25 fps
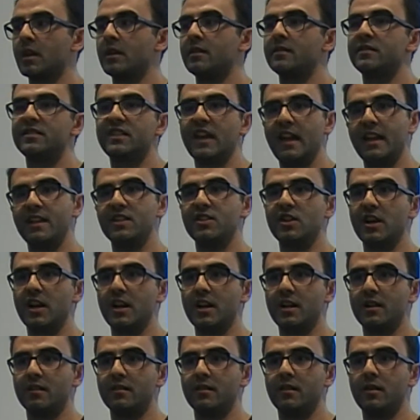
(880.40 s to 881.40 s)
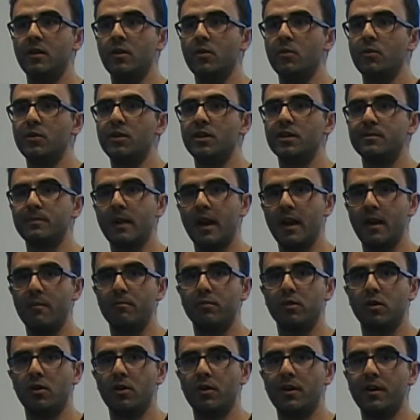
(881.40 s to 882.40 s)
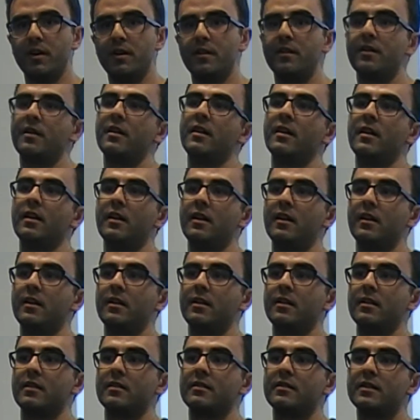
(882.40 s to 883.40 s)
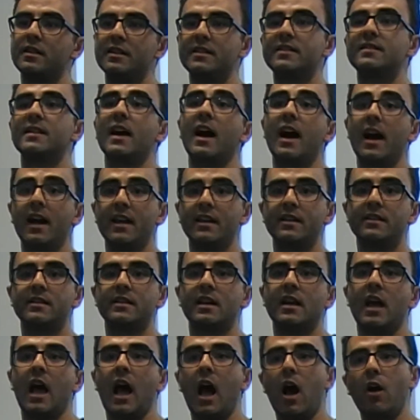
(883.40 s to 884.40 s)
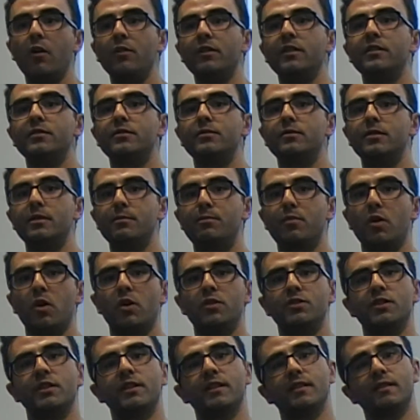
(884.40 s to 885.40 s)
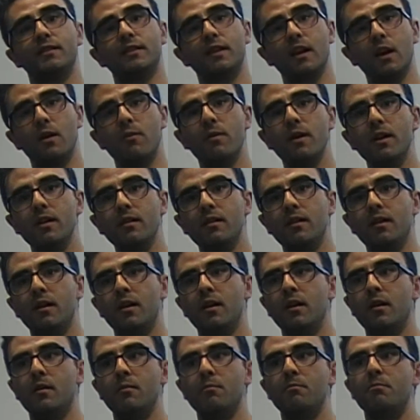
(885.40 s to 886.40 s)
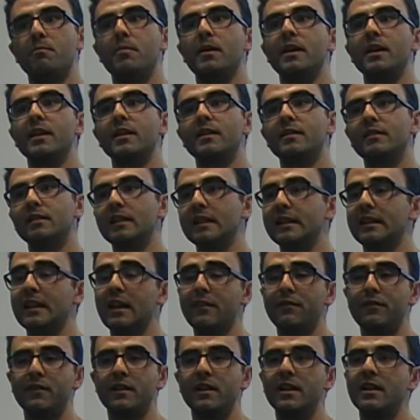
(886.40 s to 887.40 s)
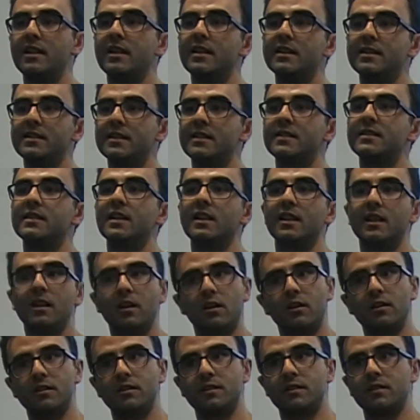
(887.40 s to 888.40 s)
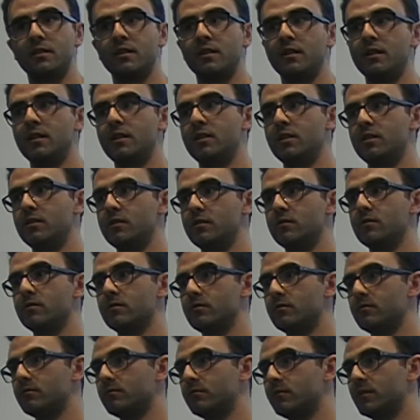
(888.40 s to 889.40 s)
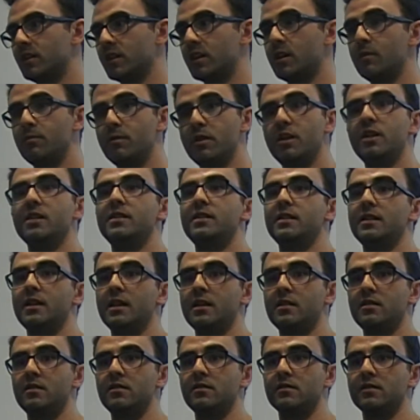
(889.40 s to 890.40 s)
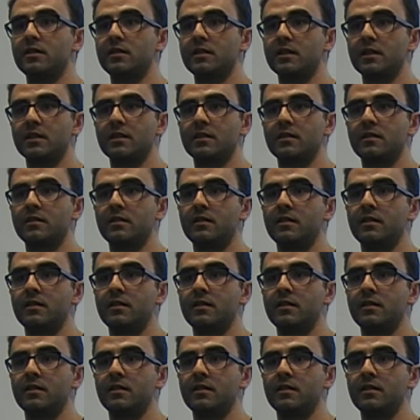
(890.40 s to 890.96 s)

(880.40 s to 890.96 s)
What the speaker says: Tengen, which is my employer, decides how the project is going, but it definitely listens a lot to the community that uses it.